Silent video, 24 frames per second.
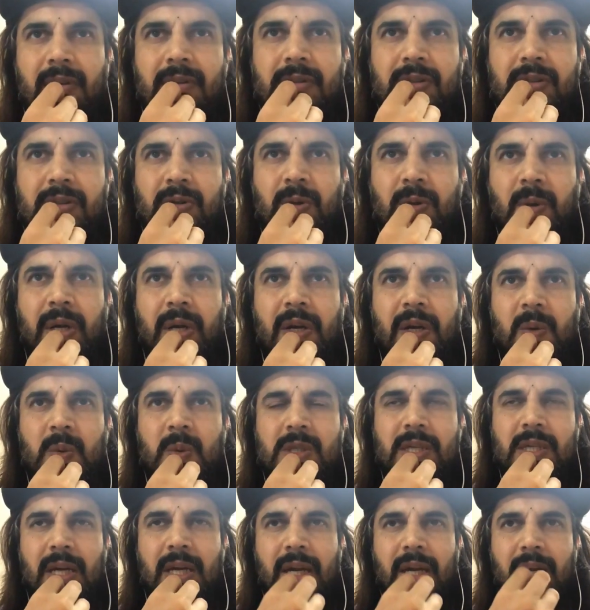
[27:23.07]
So it
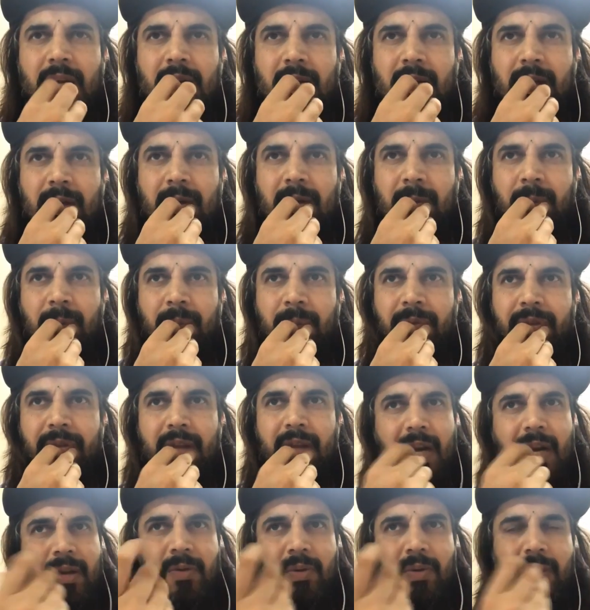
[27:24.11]
was like
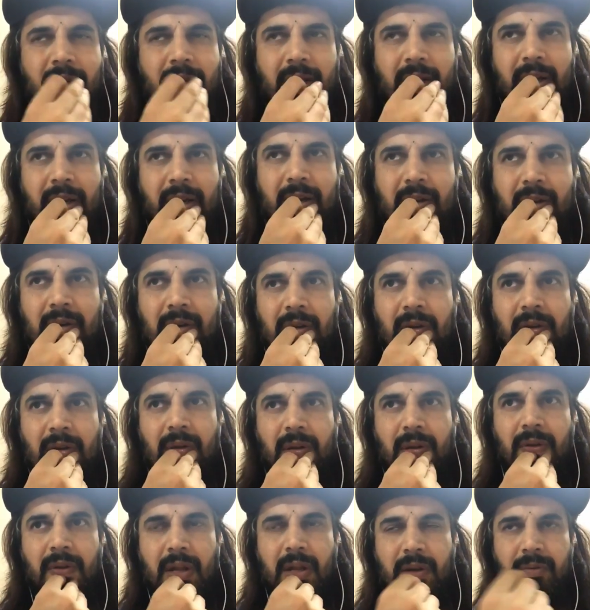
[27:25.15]
that only, like
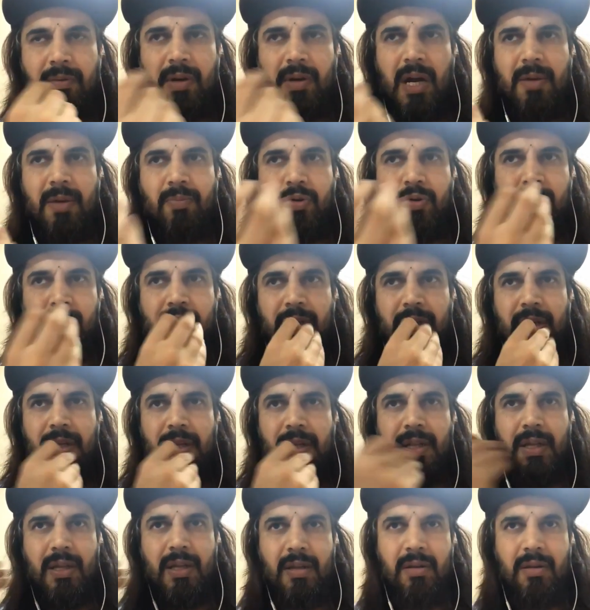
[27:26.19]
then Kai Poche
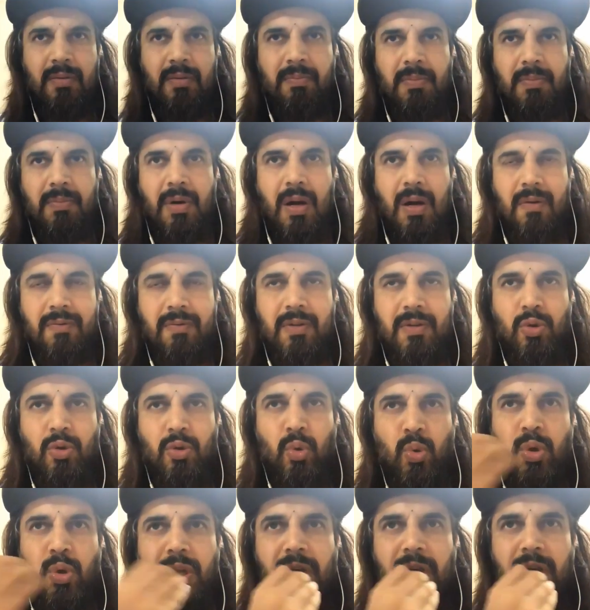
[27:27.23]
and then after
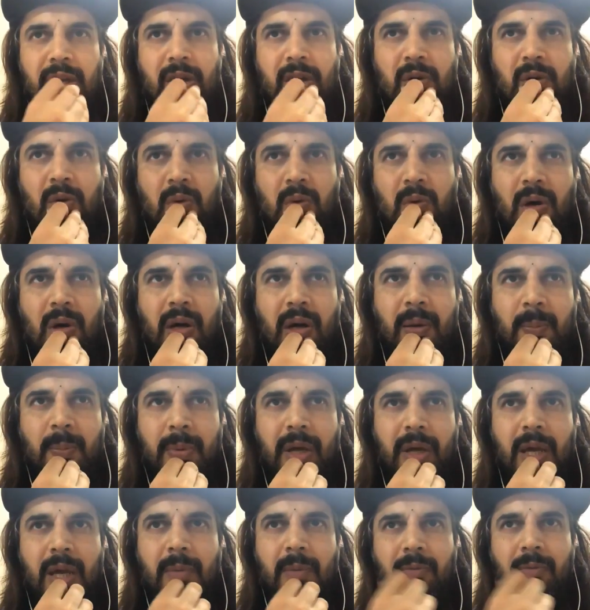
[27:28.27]
Dhoni, you know, I
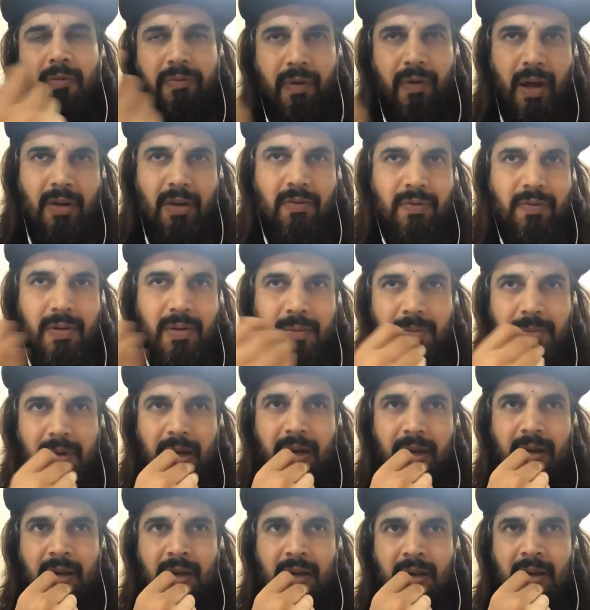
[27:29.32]
became a fan of him.
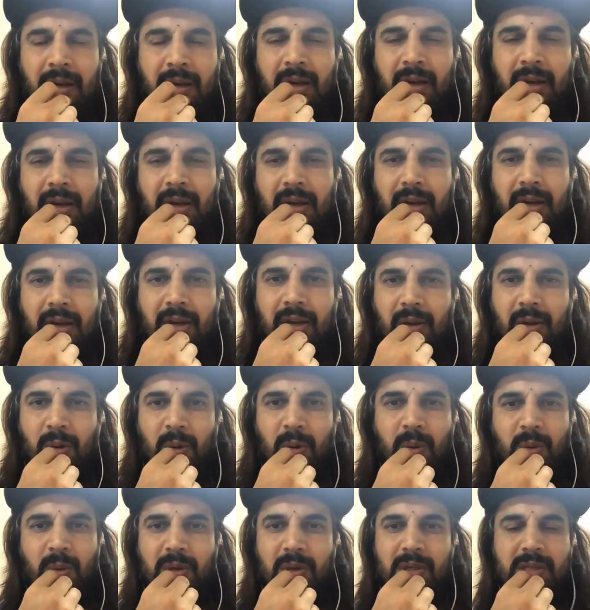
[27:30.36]
Like, you
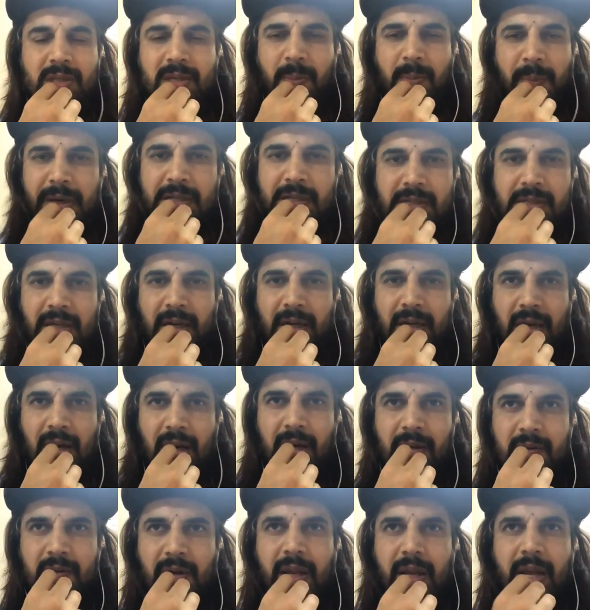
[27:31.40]
know, he's amazing.
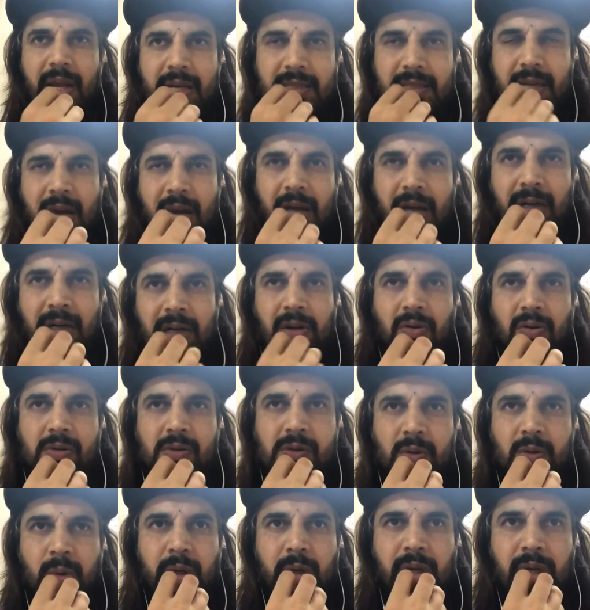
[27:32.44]
Yeah. And as an actor
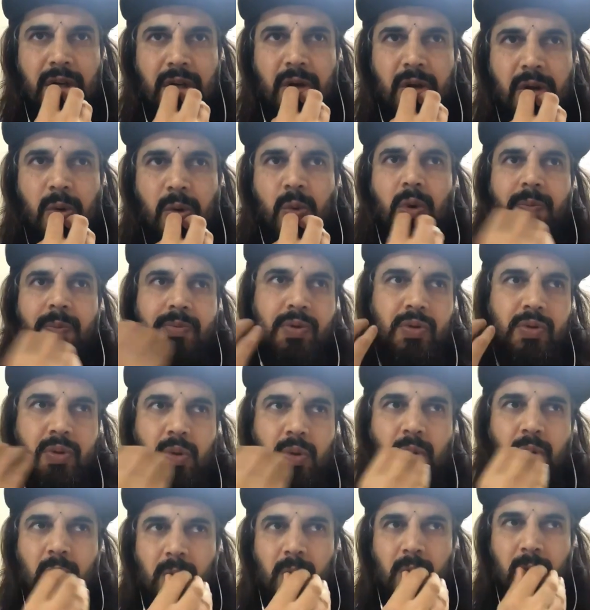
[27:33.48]
also, he grew up
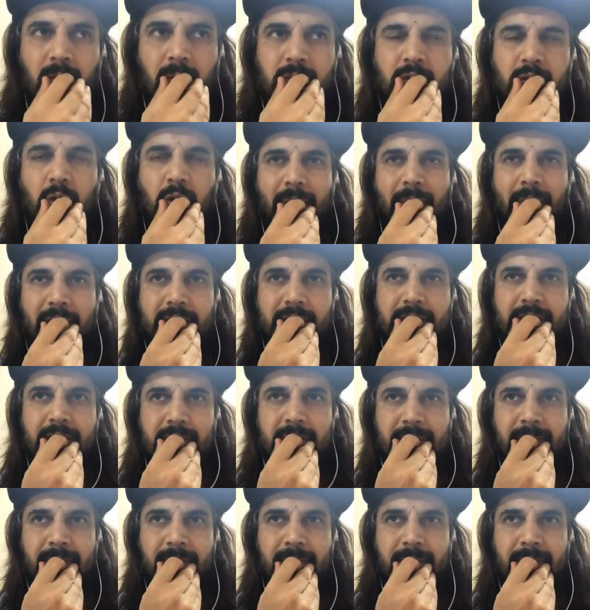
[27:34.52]
so much